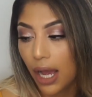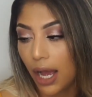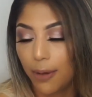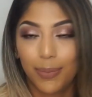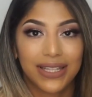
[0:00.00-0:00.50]

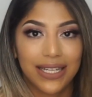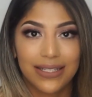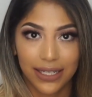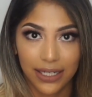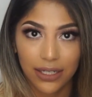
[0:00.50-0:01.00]
But they
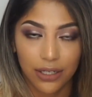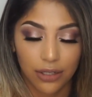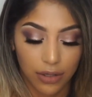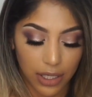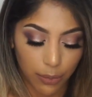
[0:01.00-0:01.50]
didn't, you
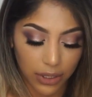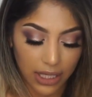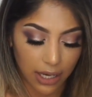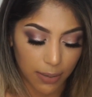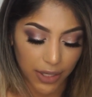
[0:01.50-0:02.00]
know, they were
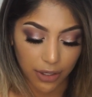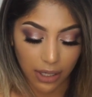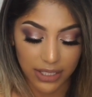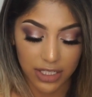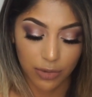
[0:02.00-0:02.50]
thinking about their
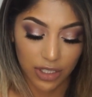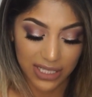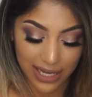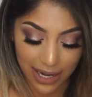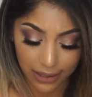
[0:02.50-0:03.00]

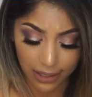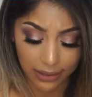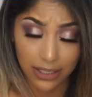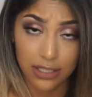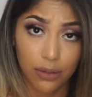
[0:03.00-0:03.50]
customers, and I think
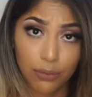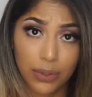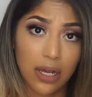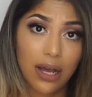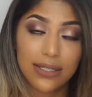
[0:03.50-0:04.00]
that's
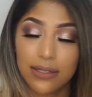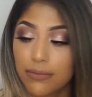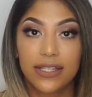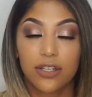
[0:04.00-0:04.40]
really awesome.